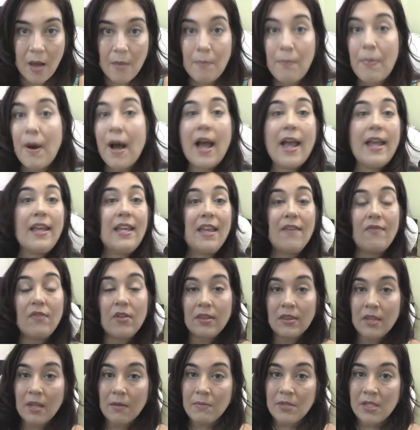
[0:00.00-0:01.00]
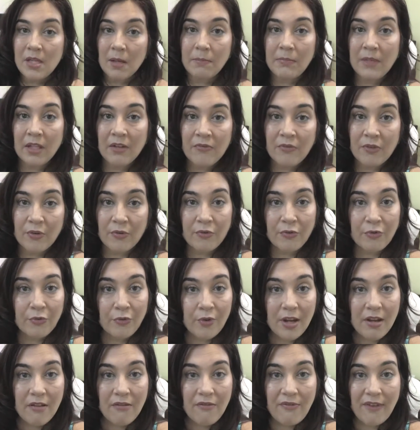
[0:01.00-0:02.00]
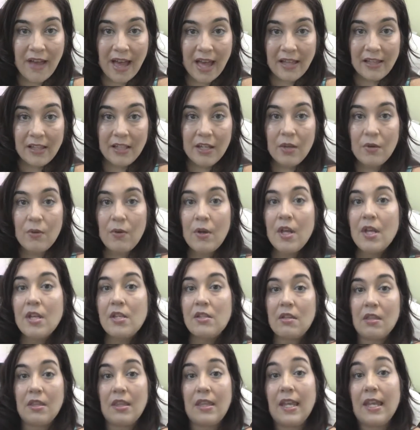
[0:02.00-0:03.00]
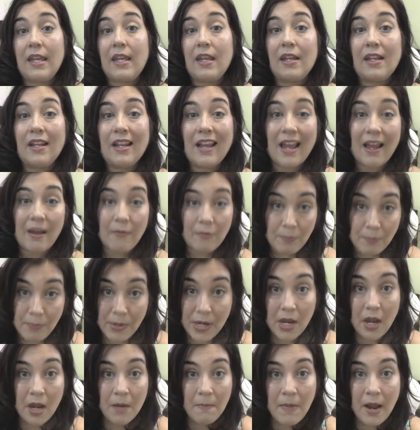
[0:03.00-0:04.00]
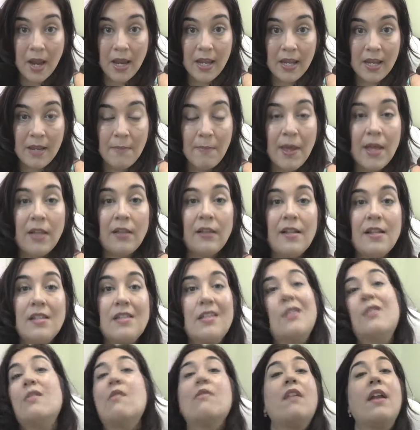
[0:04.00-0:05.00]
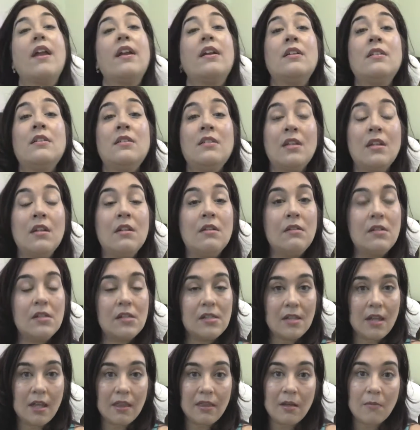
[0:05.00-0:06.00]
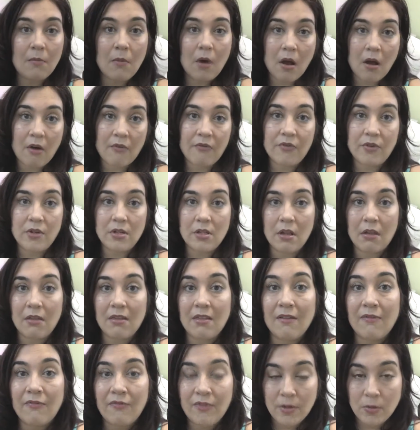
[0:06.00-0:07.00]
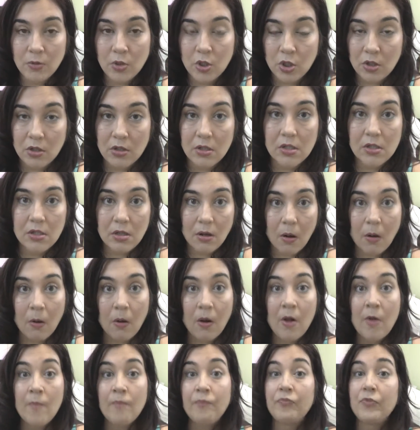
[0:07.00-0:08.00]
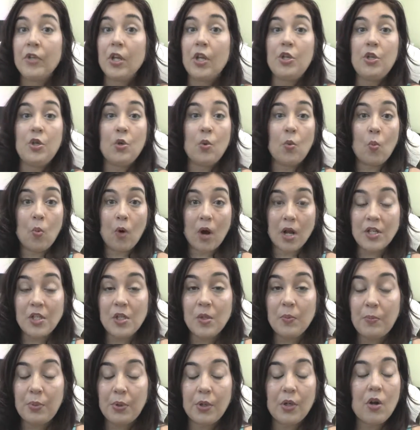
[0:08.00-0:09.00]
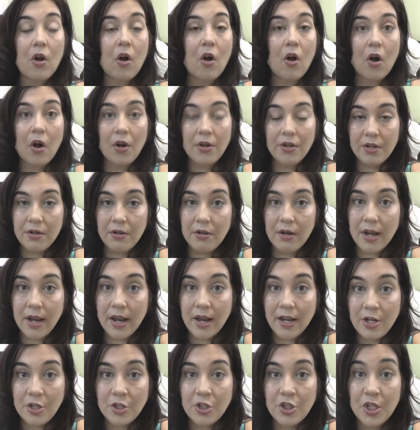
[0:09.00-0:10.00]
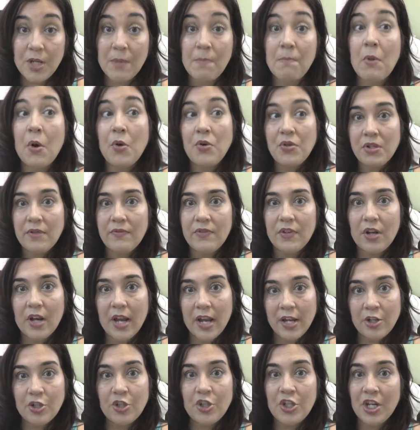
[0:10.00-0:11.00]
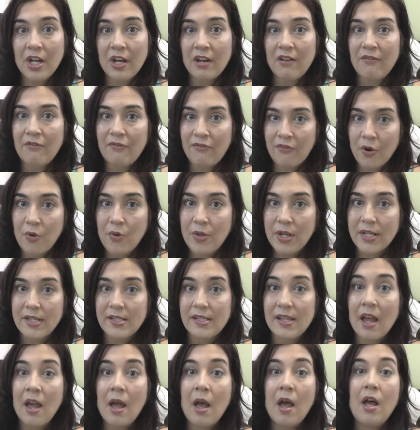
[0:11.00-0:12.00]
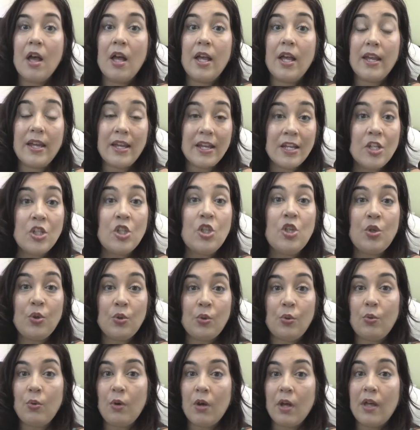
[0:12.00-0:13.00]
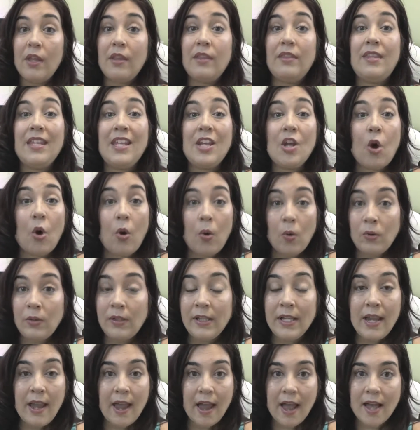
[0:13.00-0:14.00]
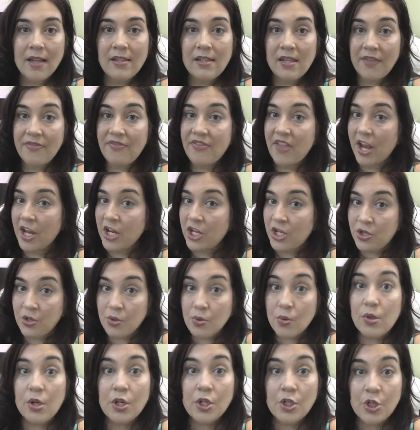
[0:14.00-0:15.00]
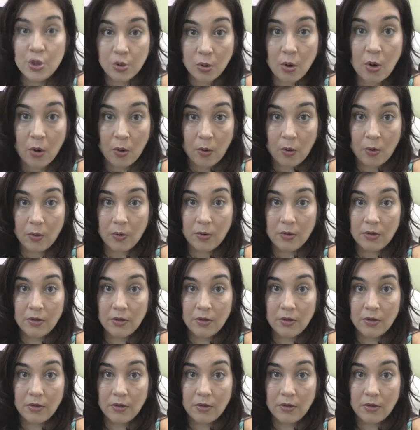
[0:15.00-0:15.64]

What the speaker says: by giving them something for free of value so that they can be on my email list, so that I continue to send them offers in the future. So you want to put all your energy, most of your energy and focus into the only asset that you control.